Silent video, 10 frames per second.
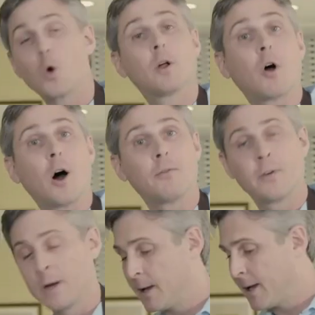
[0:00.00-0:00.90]
boil
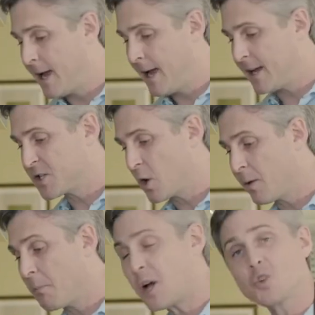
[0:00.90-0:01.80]
off. And
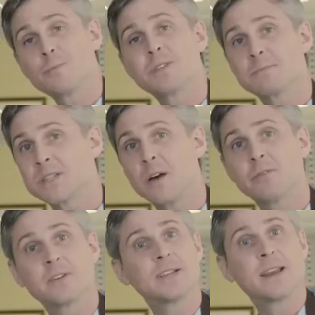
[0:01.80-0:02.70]
so the mushrooms
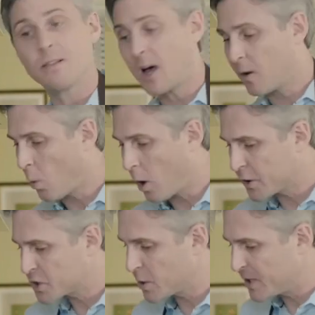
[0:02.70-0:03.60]
themselves contain a lot of
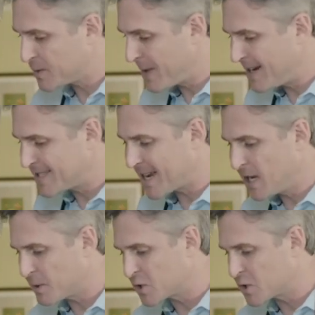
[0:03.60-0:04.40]
water, so this may take